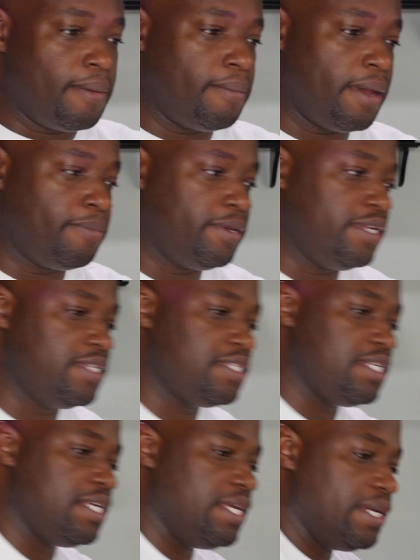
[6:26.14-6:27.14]
my
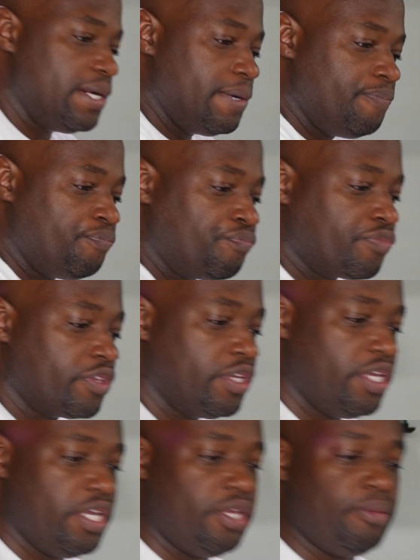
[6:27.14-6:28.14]
PC here
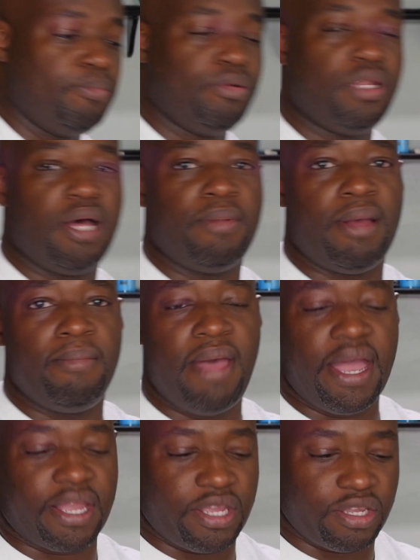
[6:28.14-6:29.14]
and pull out my Mac